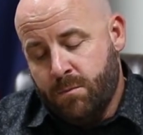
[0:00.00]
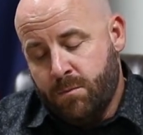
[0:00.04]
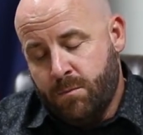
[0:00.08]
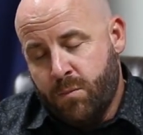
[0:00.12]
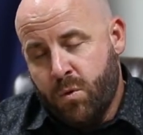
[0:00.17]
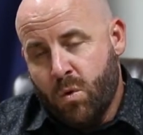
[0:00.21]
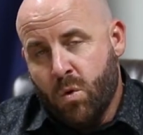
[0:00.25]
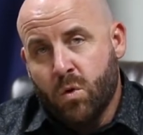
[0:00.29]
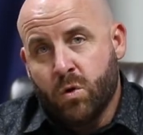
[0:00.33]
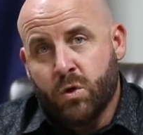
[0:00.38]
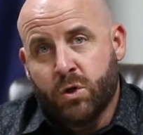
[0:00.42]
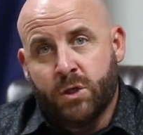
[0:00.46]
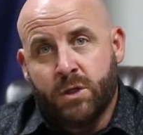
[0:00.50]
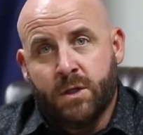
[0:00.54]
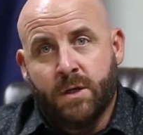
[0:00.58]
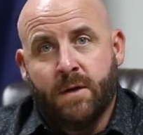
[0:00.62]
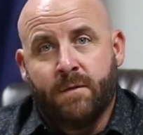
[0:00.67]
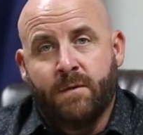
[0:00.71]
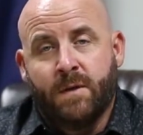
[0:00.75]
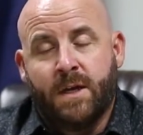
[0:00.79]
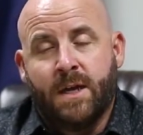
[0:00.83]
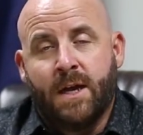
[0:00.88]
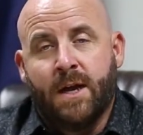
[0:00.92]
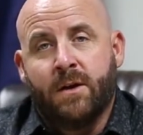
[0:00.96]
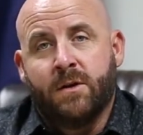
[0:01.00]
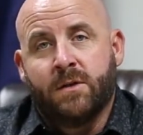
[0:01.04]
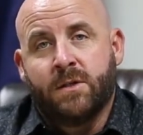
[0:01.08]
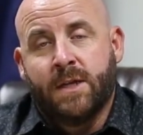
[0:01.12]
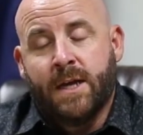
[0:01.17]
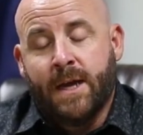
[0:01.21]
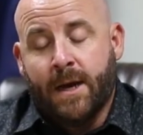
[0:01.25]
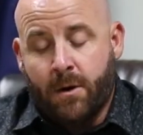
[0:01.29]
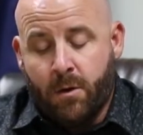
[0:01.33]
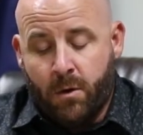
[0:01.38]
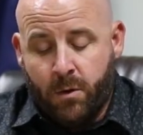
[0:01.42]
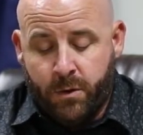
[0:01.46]
portion of the CARES
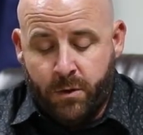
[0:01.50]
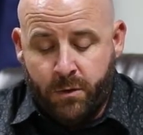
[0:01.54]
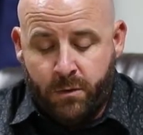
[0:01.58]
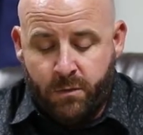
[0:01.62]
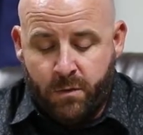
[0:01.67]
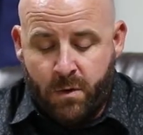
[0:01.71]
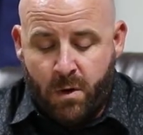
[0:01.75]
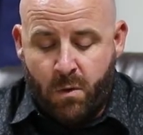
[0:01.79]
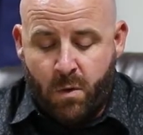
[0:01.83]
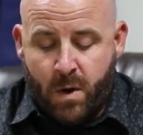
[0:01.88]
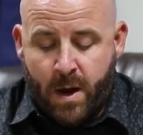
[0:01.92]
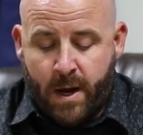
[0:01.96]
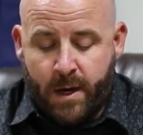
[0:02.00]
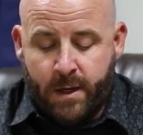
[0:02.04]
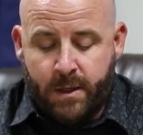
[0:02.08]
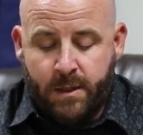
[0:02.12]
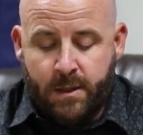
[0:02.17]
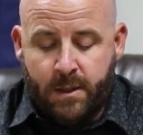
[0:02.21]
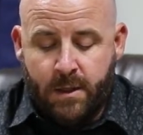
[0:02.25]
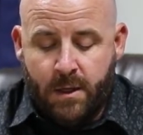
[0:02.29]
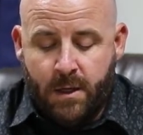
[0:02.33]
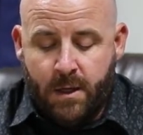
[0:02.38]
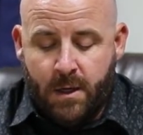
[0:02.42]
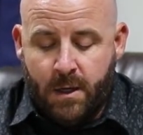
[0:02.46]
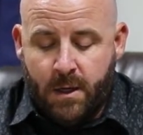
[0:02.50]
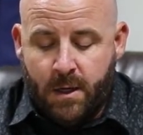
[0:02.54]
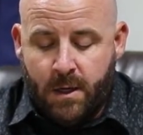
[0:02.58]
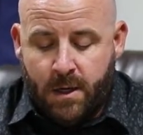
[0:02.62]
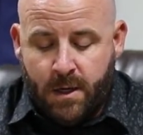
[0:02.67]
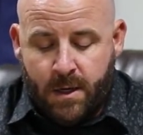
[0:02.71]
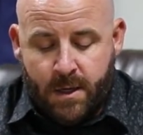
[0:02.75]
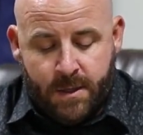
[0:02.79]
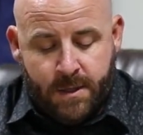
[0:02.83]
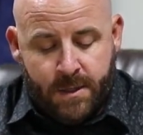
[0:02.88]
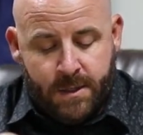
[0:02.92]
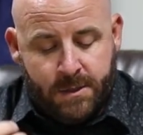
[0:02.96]
Act called the GROW Act.
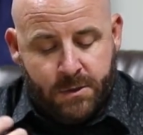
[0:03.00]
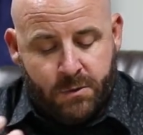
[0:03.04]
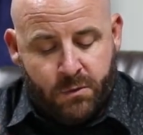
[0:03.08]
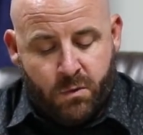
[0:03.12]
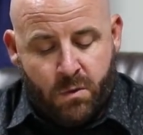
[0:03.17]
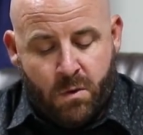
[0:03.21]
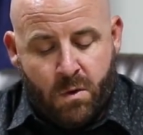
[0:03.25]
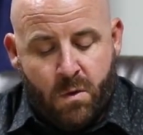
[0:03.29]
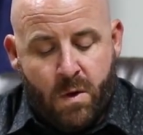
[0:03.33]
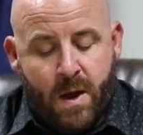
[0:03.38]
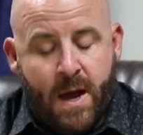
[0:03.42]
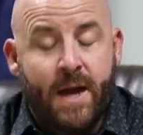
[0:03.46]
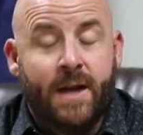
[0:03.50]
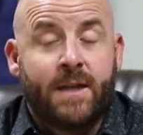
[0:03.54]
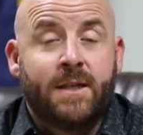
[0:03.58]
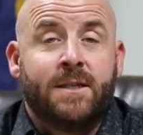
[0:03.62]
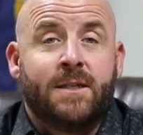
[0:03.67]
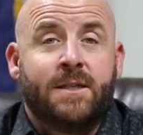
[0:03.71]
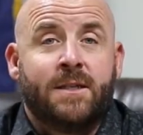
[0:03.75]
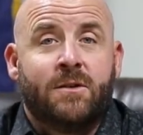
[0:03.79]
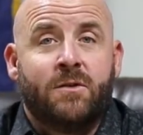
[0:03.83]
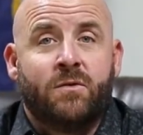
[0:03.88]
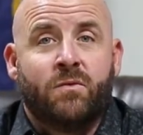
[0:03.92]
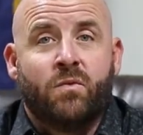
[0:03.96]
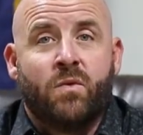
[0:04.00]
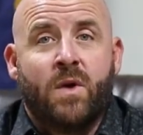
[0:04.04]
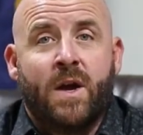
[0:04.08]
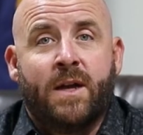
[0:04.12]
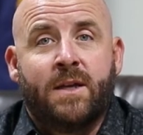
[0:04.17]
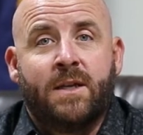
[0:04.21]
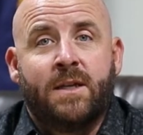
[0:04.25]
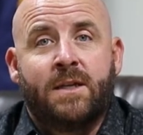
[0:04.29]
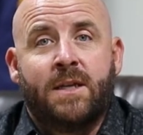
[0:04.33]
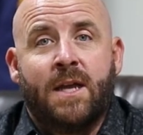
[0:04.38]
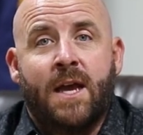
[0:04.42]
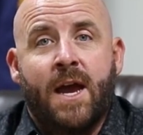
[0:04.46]
This GROW Act is a
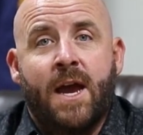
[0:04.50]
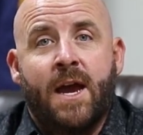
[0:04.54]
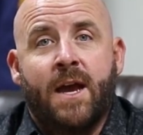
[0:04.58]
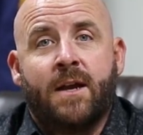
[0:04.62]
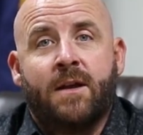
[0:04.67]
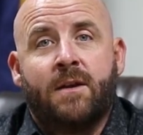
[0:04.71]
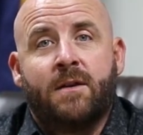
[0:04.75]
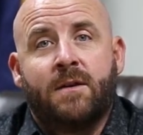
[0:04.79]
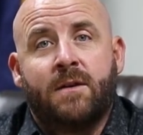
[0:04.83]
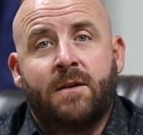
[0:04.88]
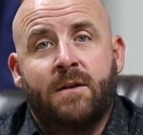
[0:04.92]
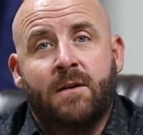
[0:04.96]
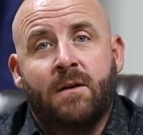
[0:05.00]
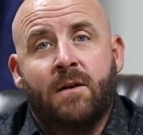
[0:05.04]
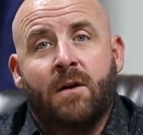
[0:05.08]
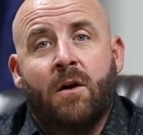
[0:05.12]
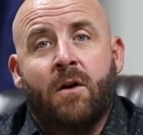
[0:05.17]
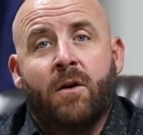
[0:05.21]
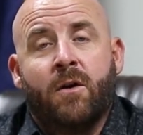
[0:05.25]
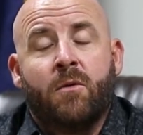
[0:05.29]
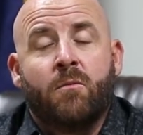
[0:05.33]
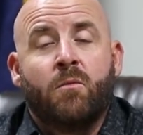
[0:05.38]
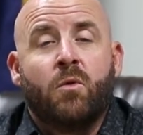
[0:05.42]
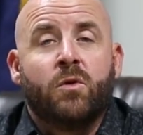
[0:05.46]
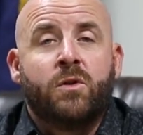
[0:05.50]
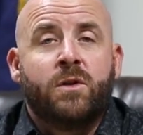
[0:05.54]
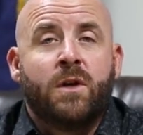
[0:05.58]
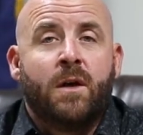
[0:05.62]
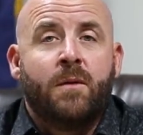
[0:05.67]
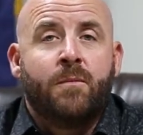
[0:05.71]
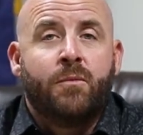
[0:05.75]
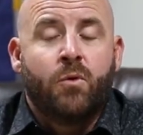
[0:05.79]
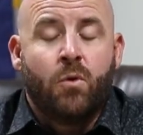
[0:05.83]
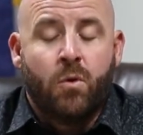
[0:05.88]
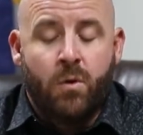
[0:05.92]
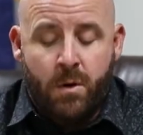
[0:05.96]
direct attack on our
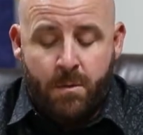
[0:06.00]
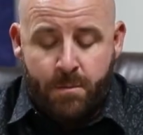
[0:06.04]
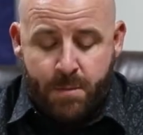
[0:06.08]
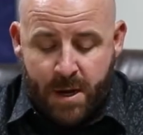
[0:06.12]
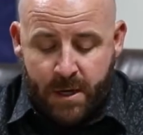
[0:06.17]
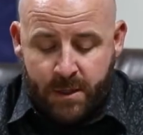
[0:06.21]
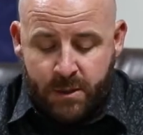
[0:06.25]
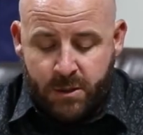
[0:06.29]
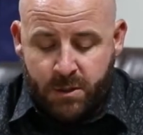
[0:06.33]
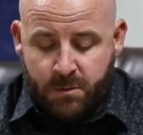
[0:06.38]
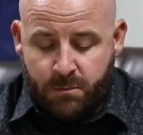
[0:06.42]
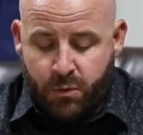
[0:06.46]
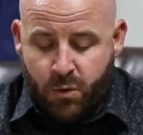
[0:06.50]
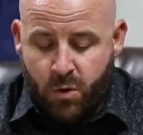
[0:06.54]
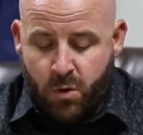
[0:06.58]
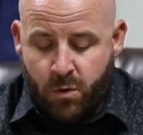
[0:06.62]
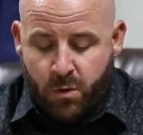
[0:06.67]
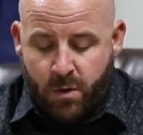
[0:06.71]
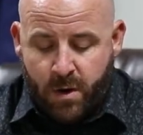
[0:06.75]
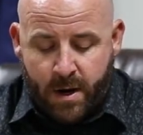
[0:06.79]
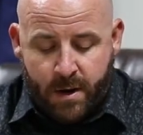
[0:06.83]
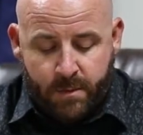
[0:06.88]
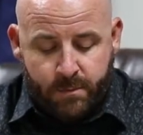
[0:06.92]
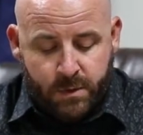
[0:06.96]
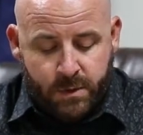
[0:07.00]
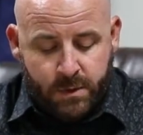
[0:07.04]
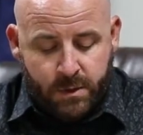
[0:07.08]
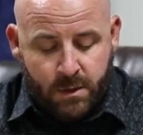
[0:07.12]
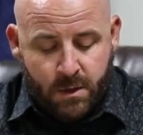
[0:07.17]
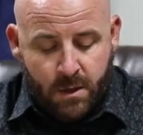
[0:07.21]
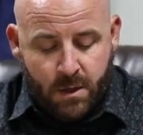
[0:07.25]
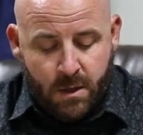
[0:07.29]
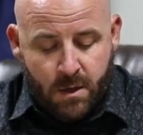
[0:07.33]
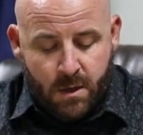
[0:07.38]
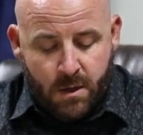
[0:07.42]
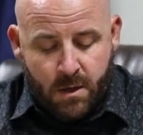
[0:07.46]
multi-employer pension programs.
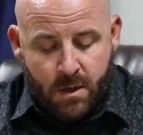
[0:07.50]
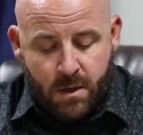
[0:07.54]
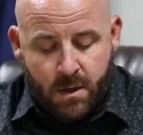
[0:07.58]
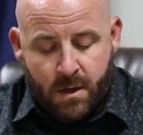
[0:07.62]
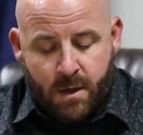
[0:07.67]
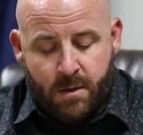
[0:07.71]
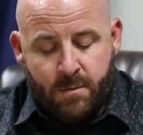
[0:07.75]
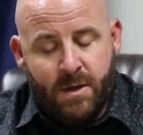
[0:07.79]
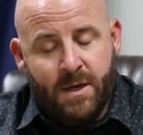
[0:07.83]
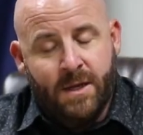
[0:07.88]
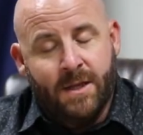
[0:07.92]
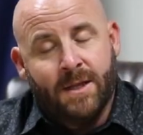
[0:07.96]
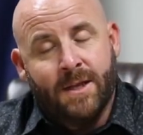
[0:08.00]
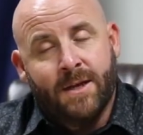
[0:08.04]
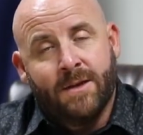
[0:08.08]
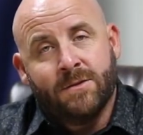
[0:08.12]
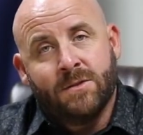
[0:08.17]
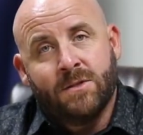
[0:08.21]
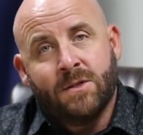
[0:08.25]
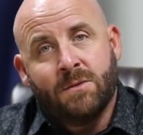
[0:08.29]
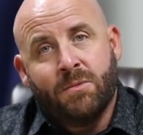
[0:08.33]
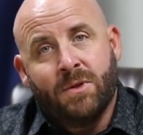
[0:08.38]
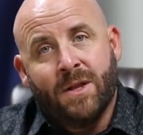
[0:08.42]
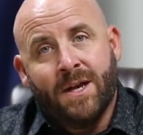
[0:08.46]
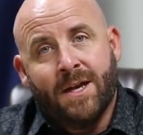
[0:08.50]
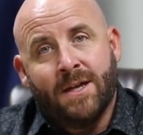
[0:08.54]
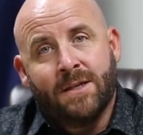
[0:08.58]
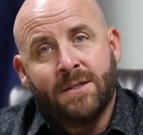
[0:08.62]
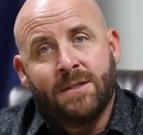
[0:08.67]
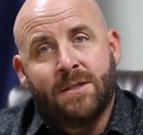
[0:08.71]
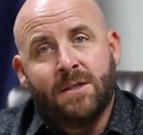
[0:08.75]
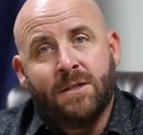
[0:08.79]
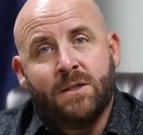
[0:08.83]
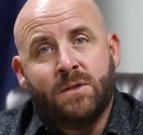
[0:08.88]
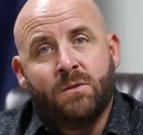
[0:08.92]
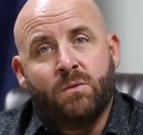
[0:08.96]
It allows the
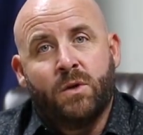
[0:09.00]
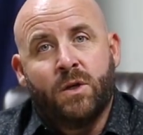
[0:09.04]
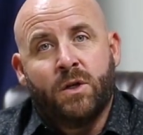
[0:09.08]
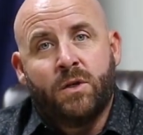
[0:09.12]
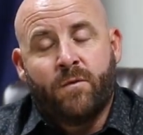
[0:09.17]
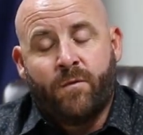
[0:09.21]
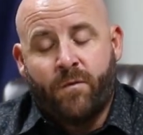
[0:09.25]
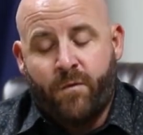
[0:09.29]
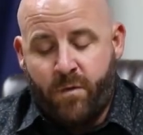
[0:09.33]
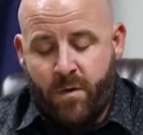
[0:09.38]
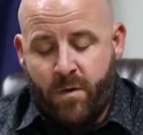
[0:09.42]
plans to switch